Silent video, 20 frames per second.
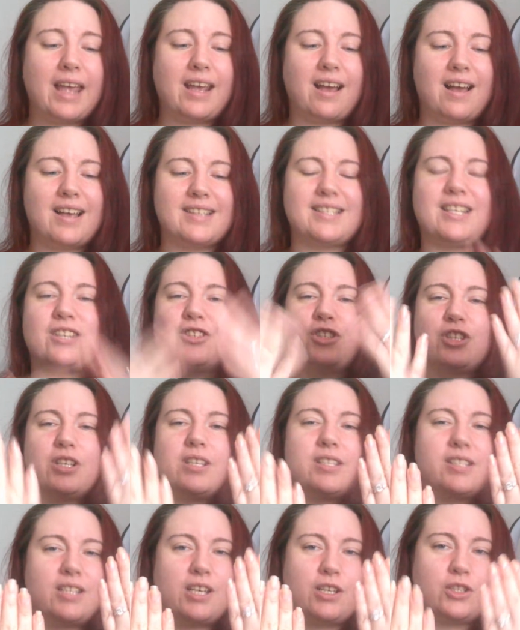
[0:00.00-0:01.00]
guys,
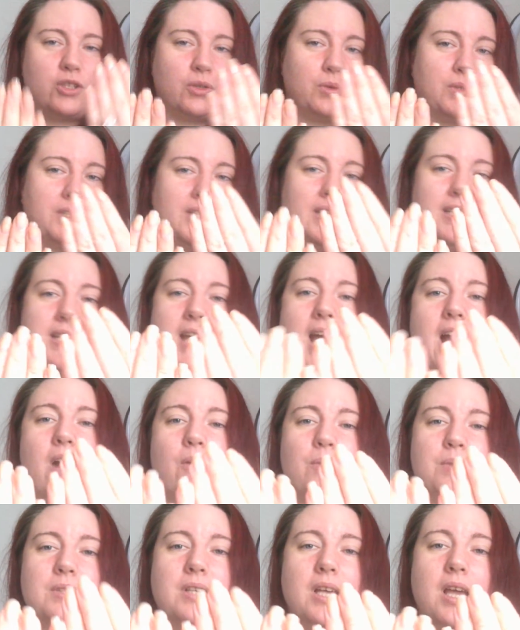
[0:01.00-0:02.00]
just sorted
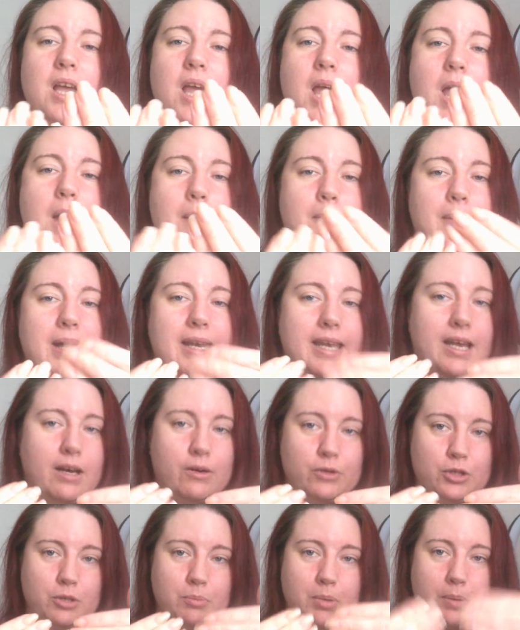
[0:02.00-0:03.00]
out my
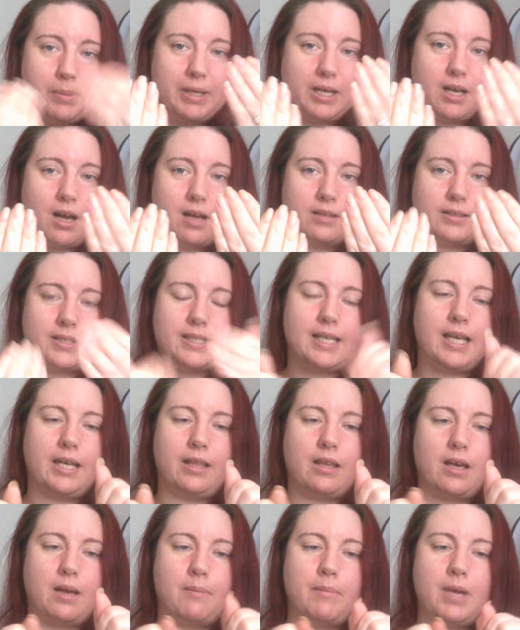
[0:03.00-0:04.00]
nails. You probably can't see
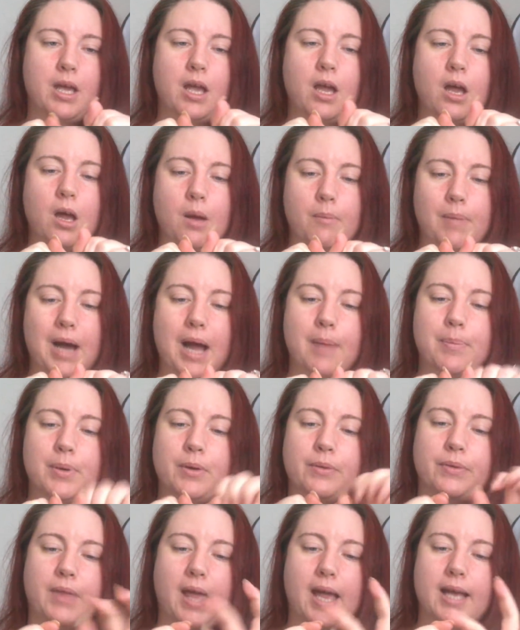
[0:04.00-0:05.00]
them, but I
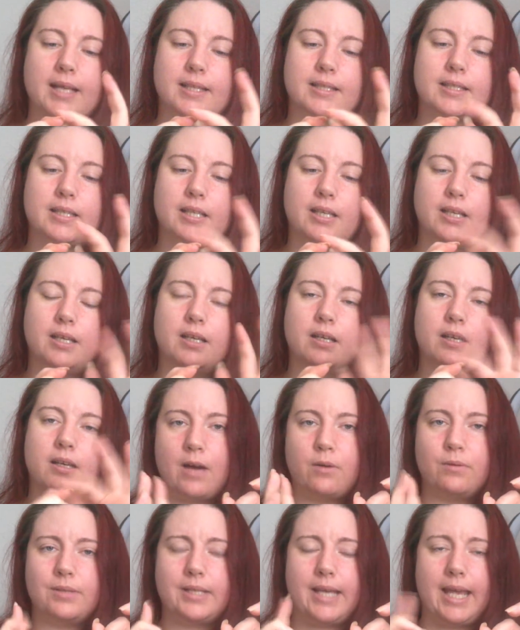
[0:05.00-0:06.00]
put that
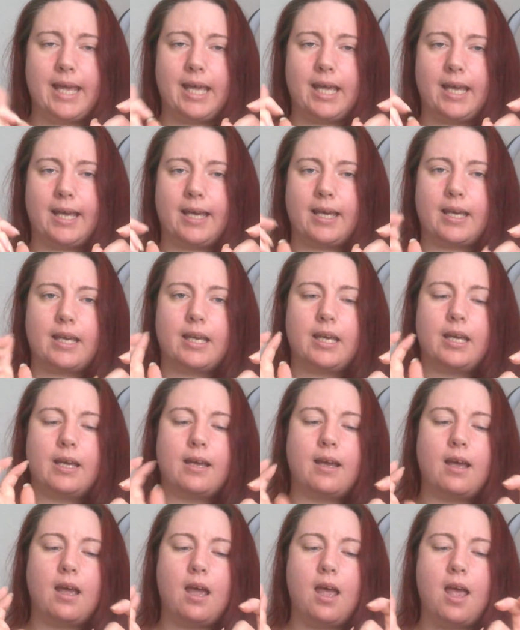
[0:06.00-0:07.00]
Nails Ink
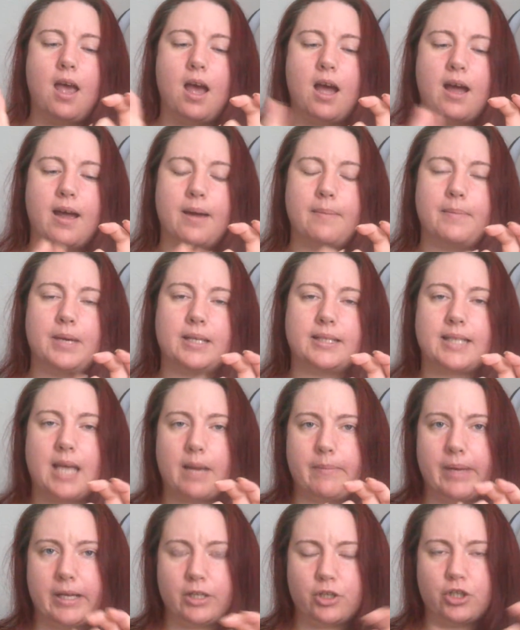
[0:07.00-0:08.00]

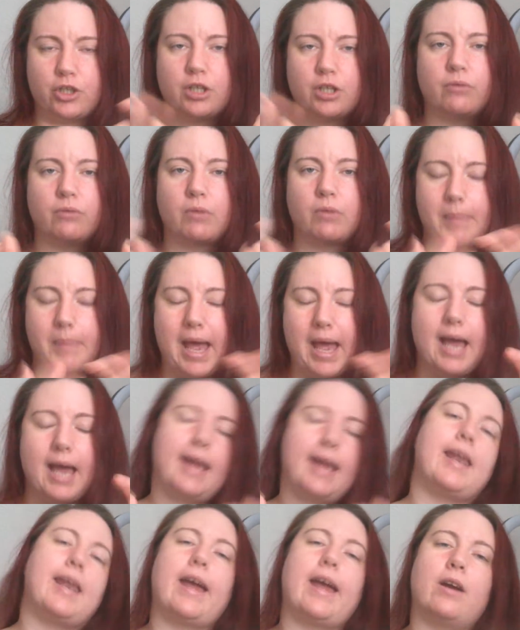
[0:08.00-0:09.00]
damage repair
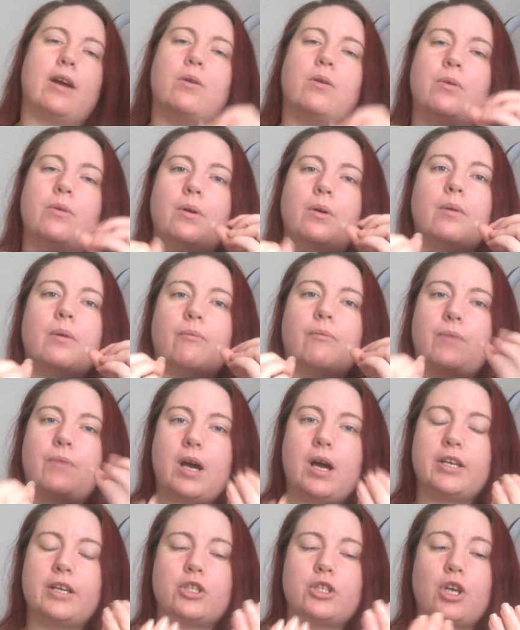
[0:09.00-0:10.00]
nail
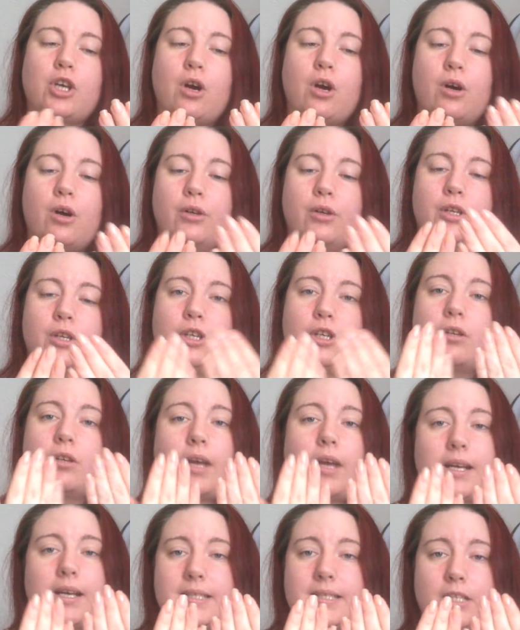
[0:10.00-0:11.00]
varnish on.
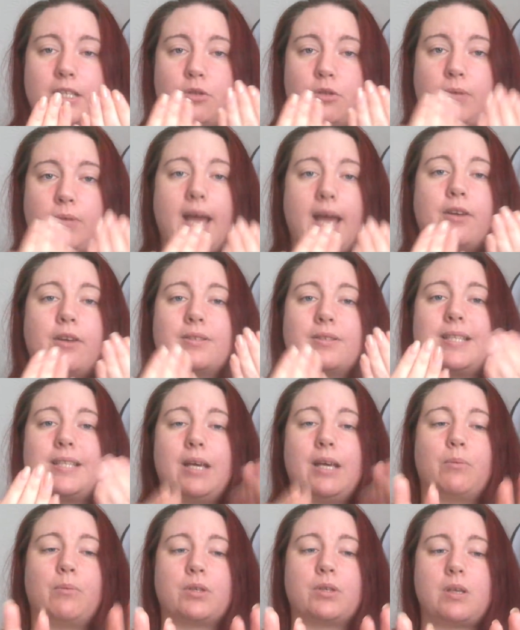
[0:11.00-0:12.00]
Like I said, you cannot see
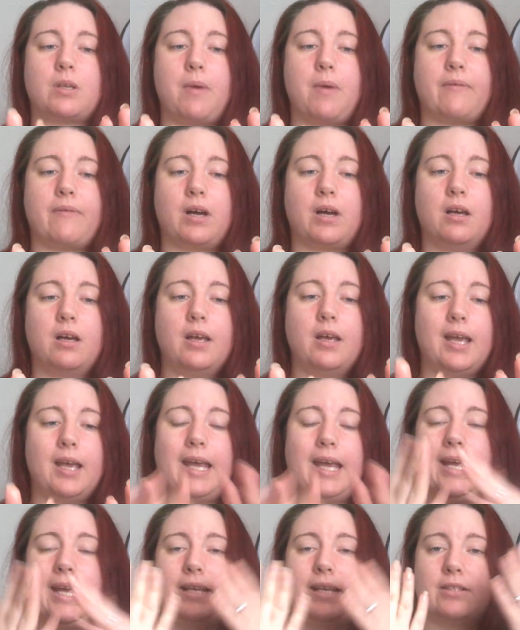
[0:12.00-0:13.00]
it whatsoever.
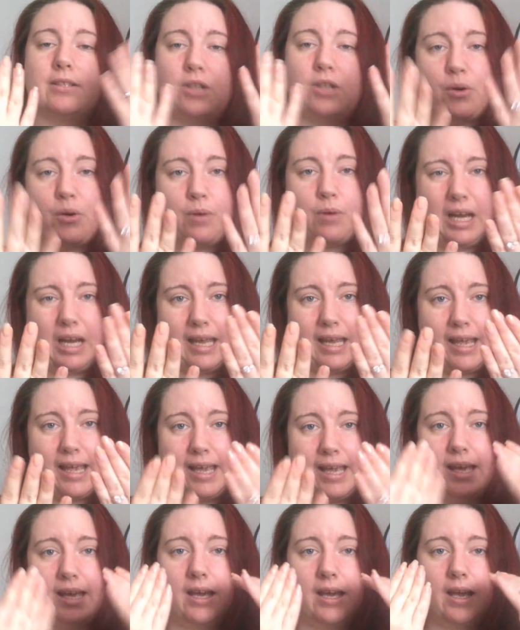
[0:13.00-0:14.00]
It is so
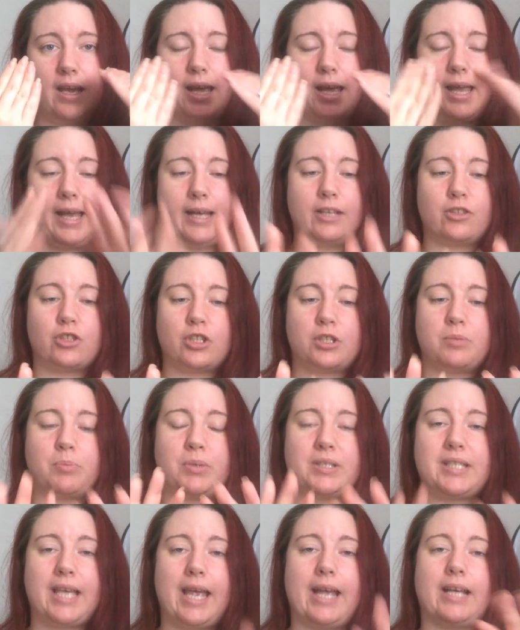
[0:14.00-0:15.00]
clear. It just
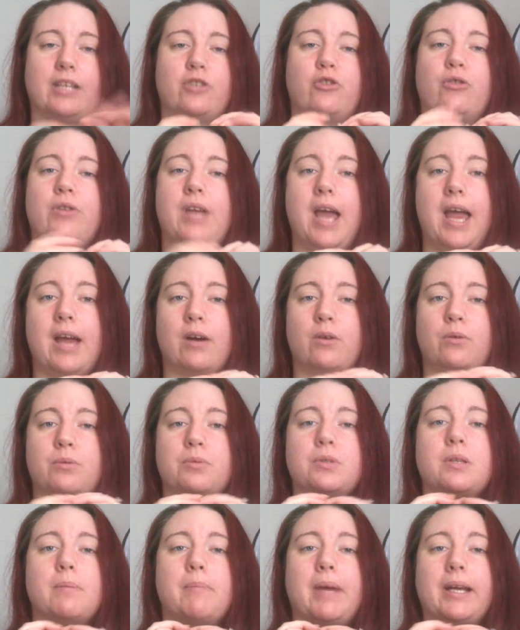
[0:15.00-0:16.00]
protects your
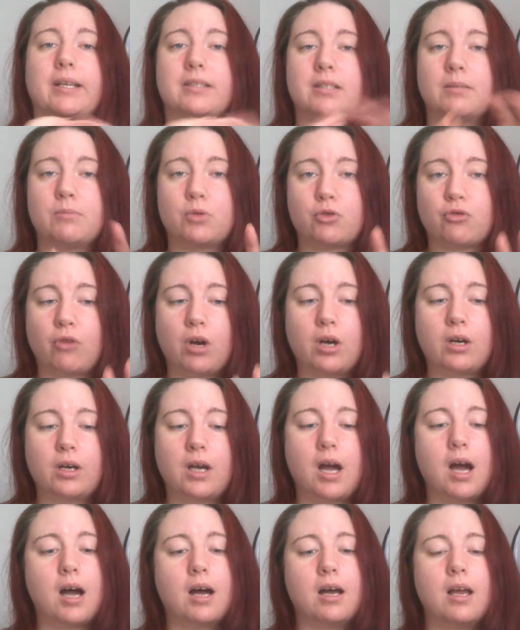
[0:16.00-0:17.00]
nails, makes them
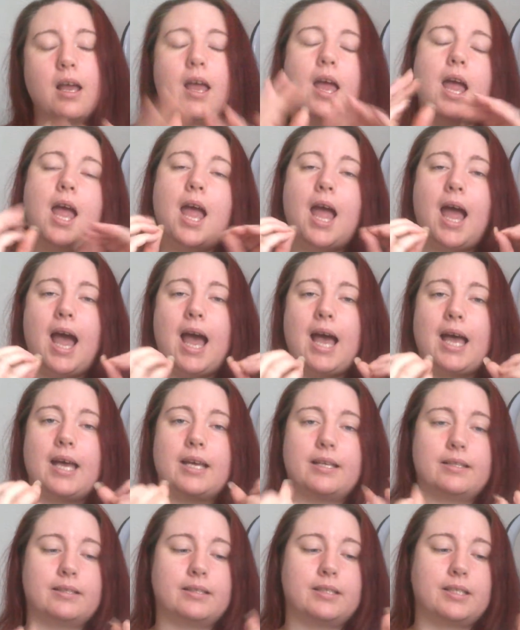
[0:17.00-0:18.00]
stronger,
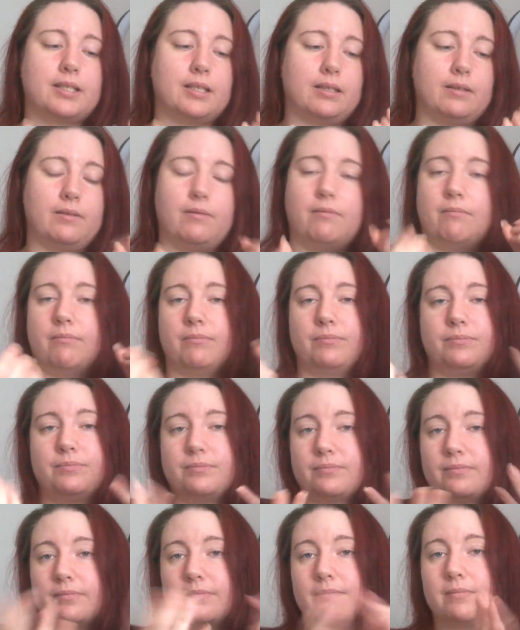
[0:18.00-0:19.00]
and
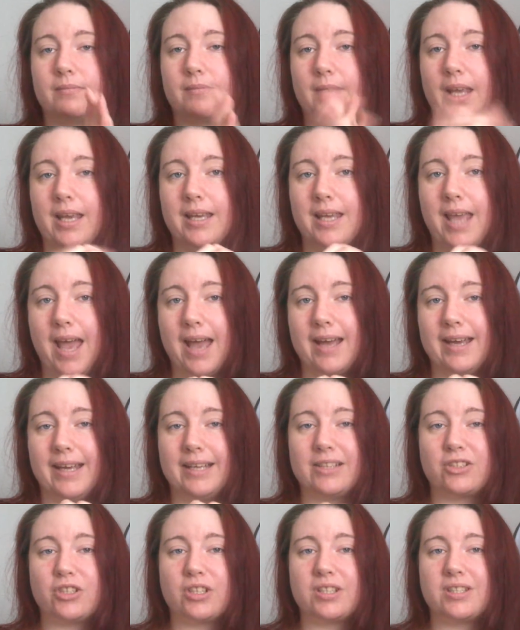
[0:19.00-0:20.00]
yeah,
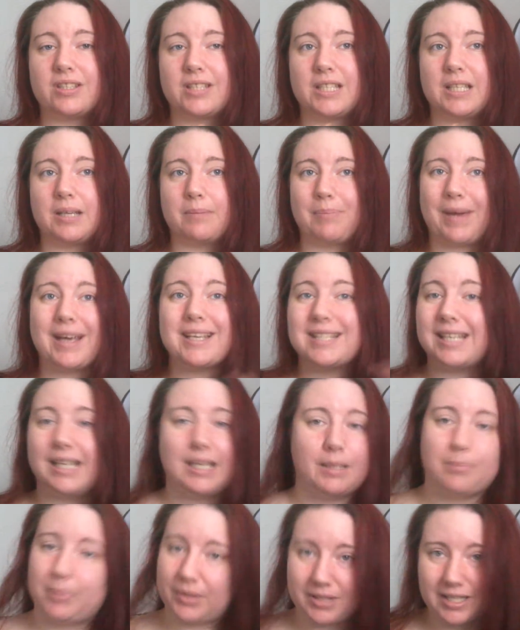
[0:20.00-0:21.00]
it just
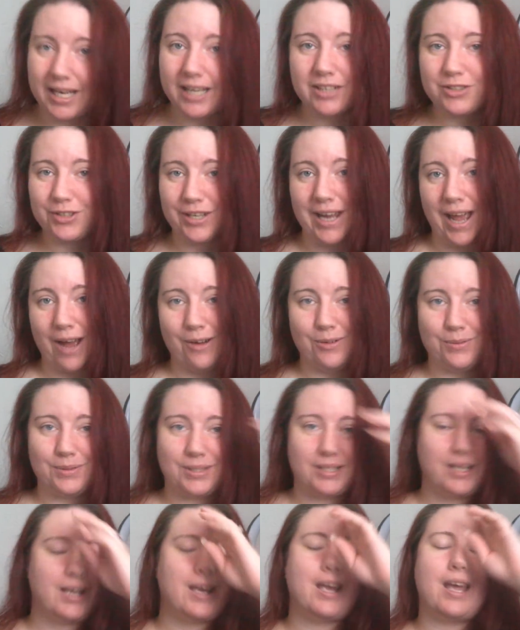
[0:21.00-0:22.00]
basically protects your
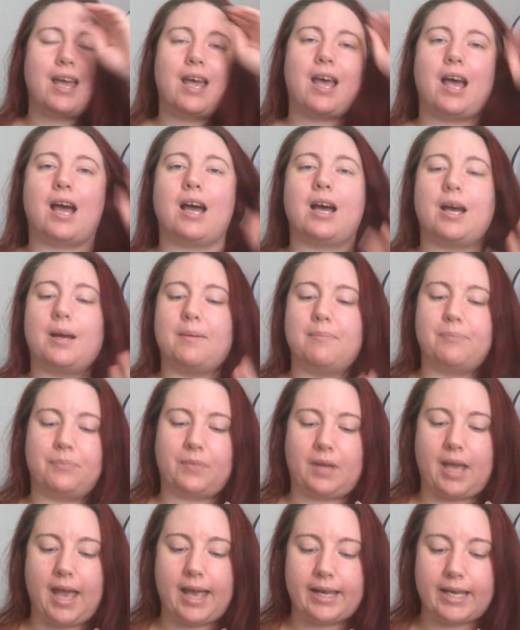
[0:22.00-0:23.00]
nails.
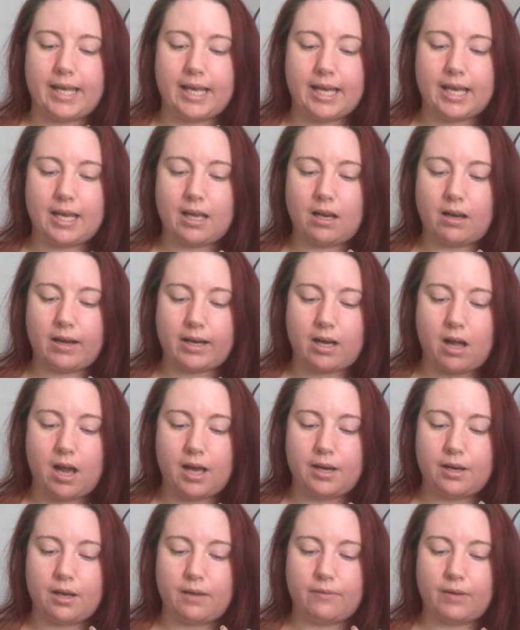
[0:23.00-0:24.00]
Any like
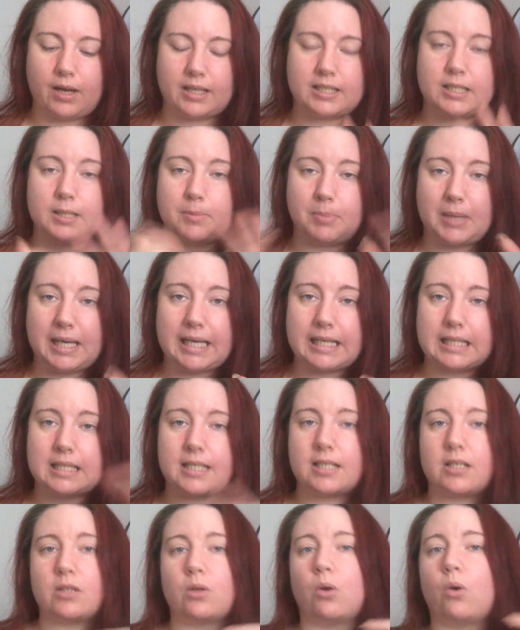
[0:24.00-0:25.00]
kind of like
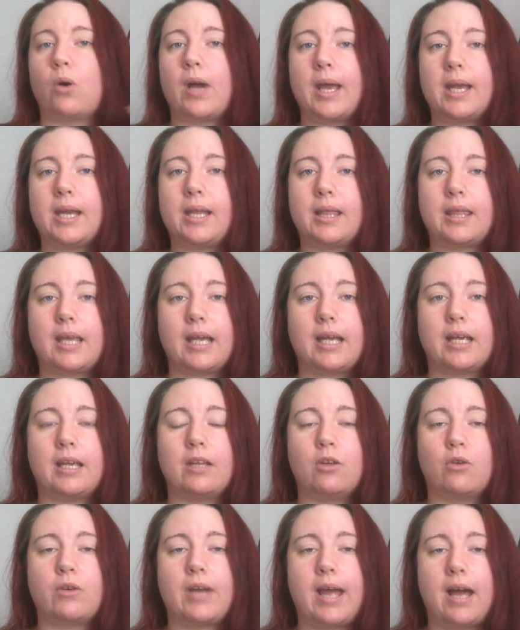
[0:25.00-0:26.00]
splits or anything in
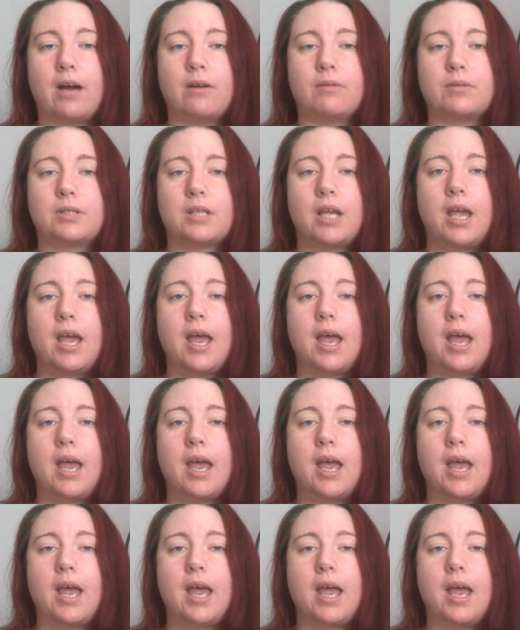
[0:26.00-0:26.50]
your nails,